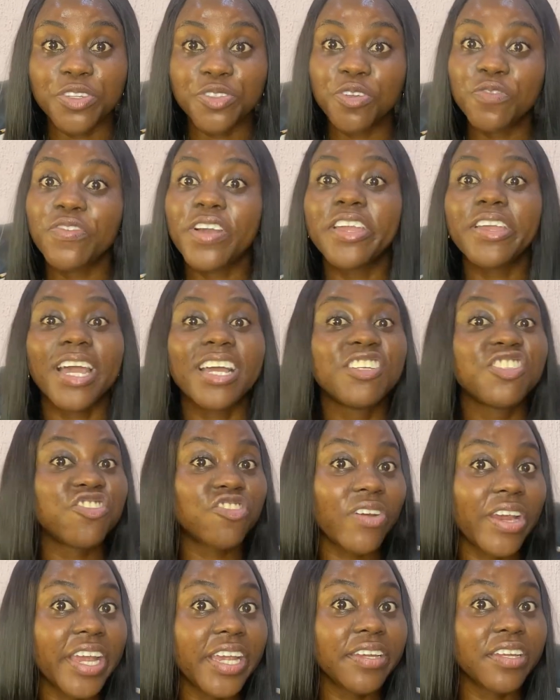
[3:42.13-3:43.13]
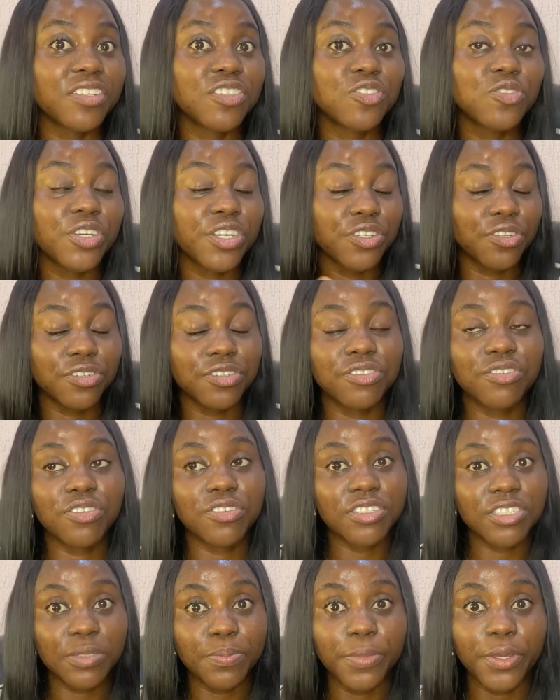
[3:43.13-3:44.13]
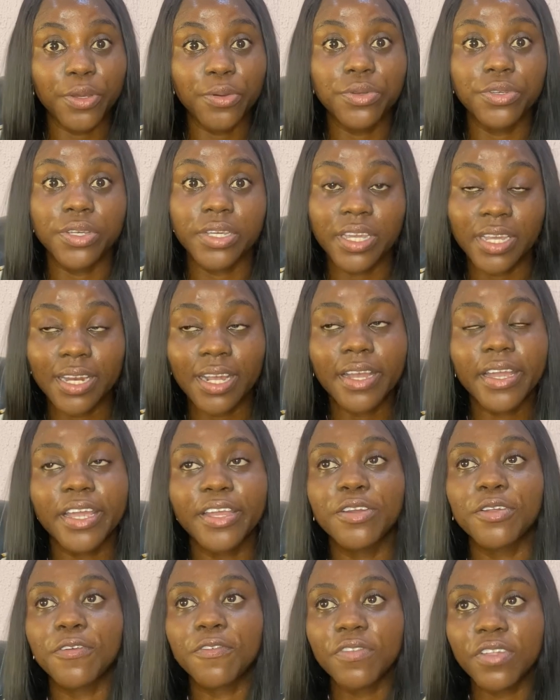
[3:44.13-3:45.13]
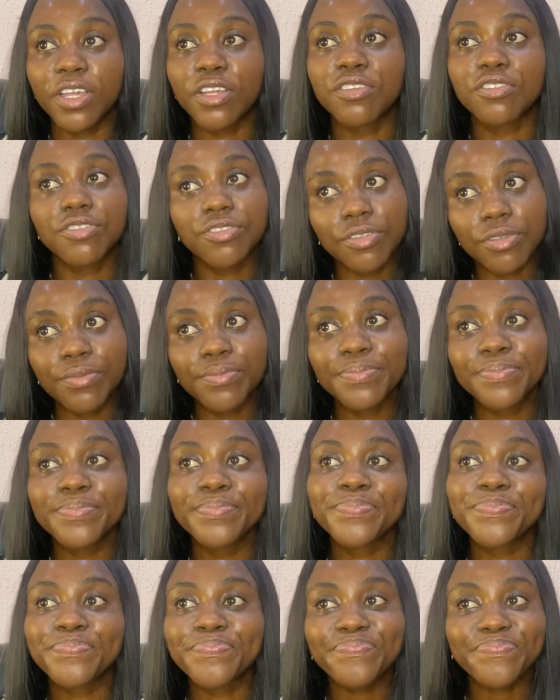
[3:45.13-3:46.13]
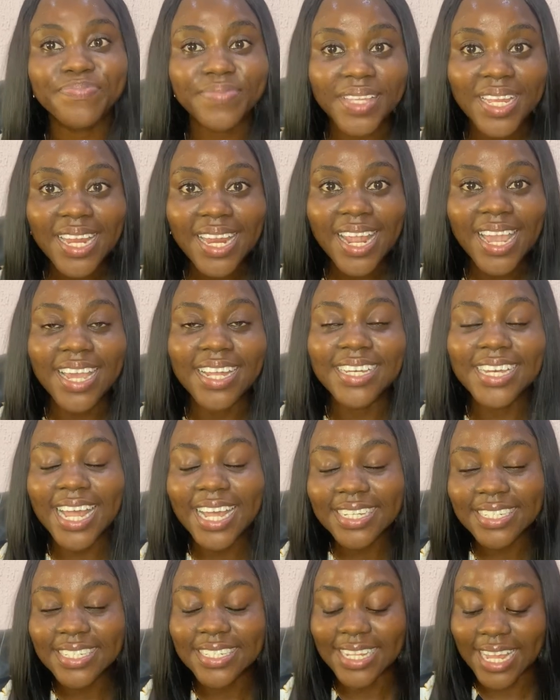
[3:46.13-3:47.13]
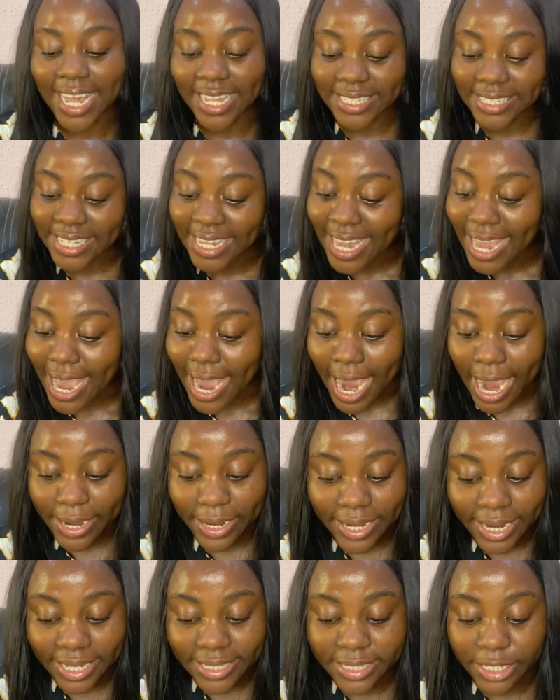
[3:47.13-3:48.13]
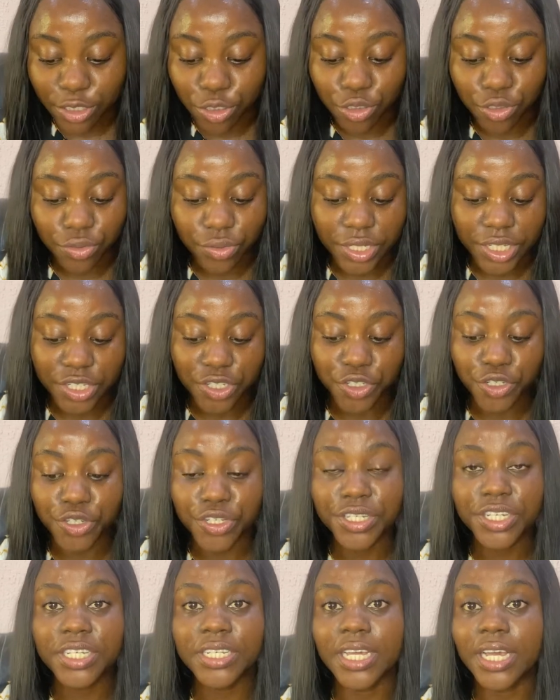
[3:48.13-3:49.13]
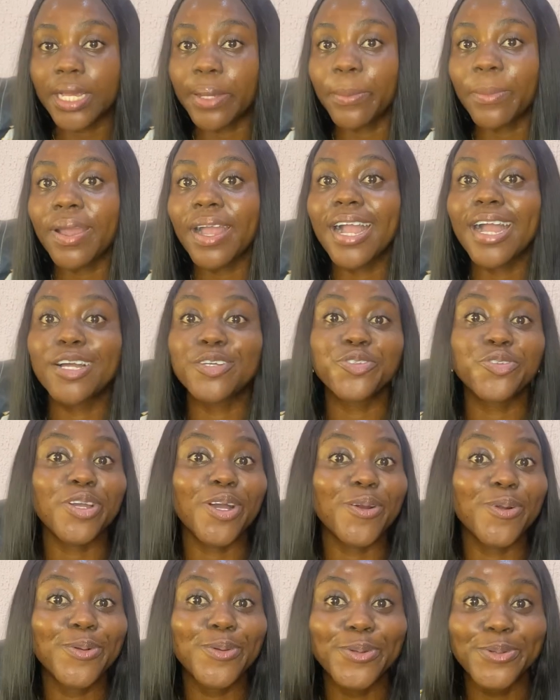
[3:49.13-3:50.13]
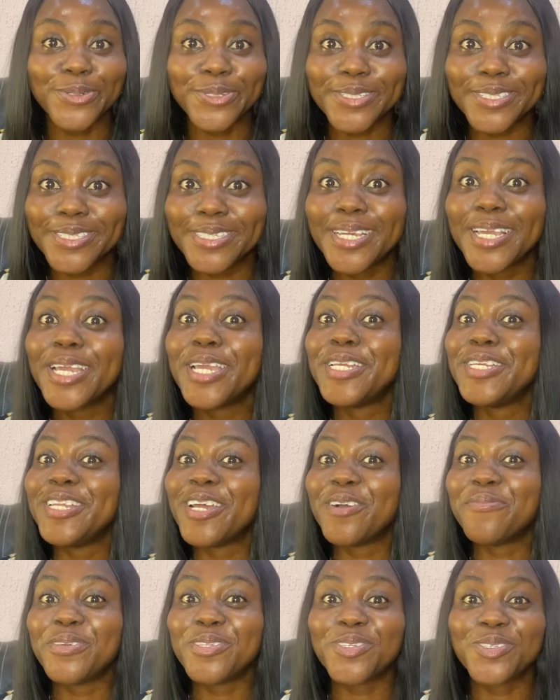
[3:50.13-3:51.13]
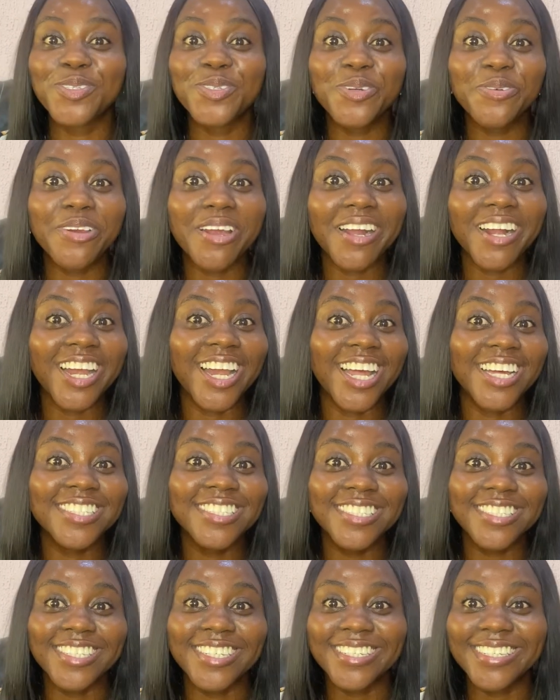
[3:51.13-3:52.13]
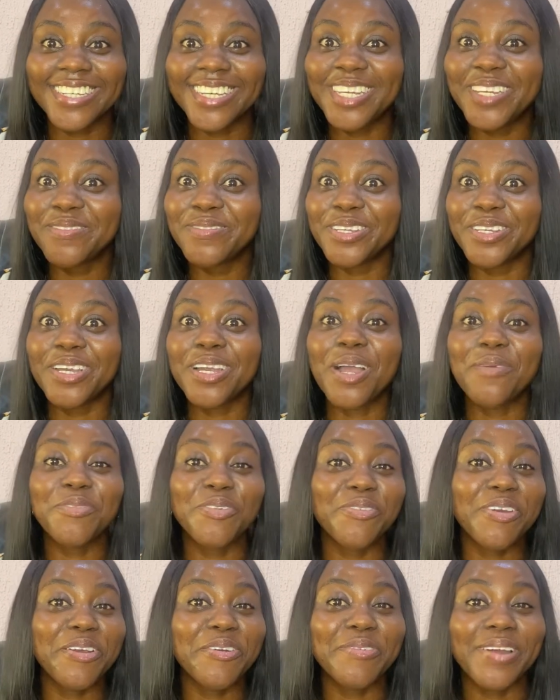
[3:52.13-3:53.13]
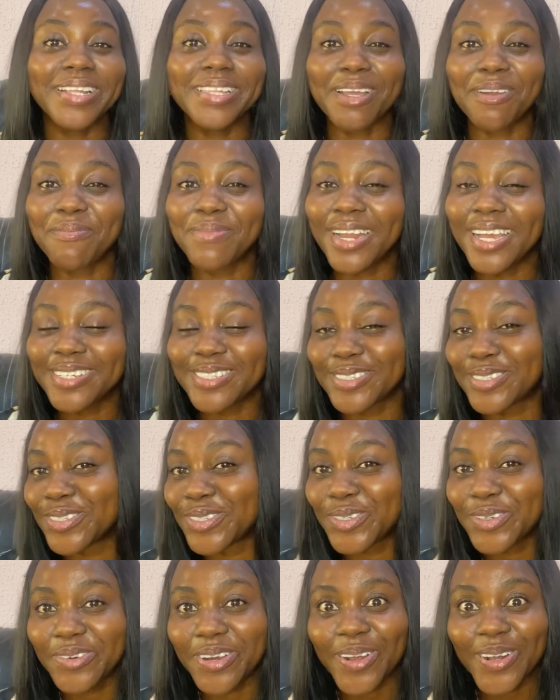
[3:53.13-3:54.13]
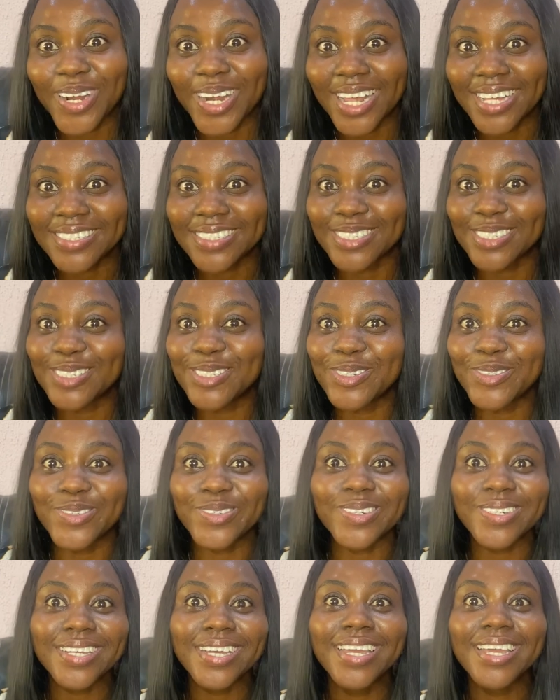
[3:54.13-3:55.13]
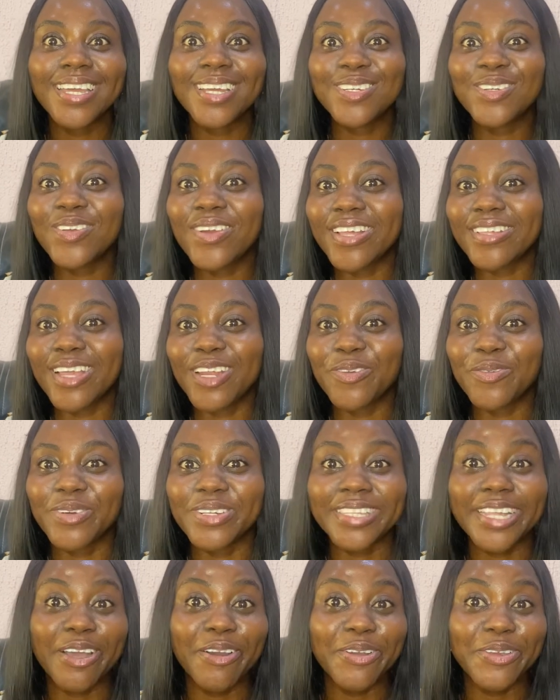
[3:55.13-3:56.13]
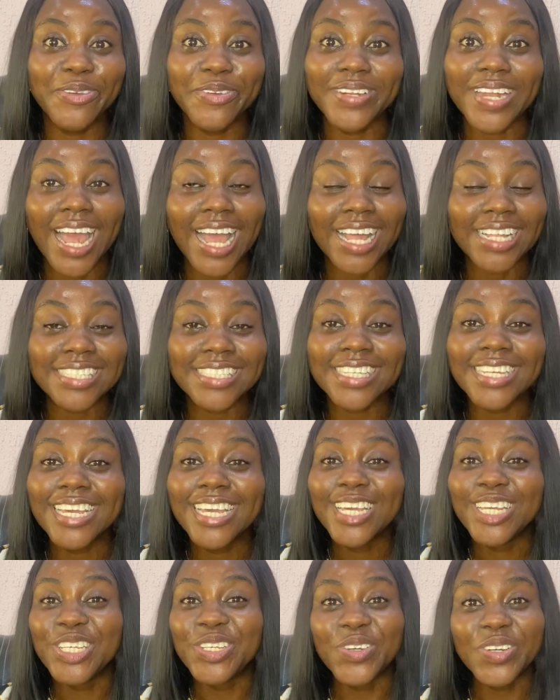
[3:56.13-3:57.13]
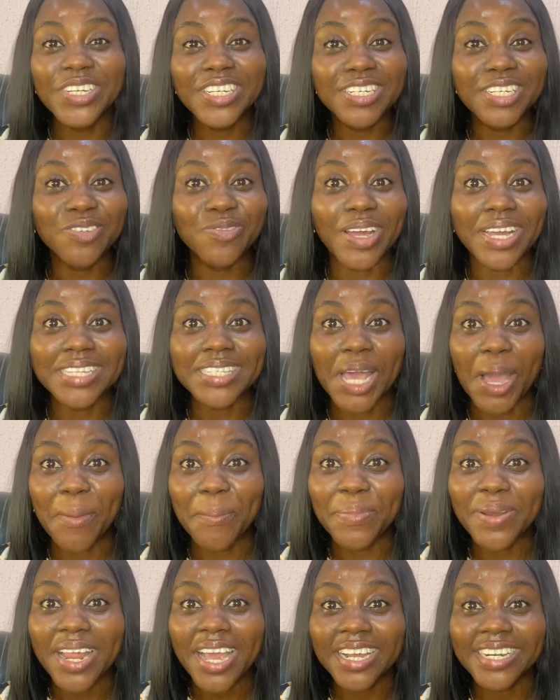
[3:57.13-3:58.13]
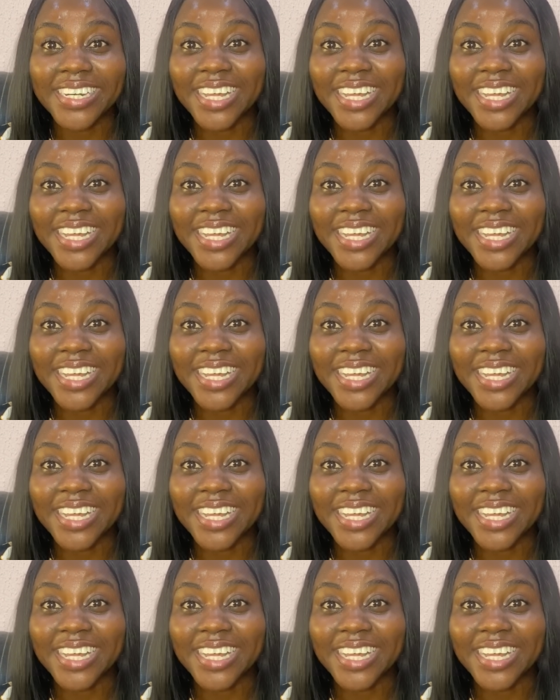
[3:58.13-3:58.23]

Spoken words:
So far you are drying it, so it does not smell. You get that kind of thing. So that's that. Another thing too is you need casual clothes. There'll be tutorial classes in the evening. You can't be wearing white and black to tutorial classes. So don't let anyone tell you that you only need white and black.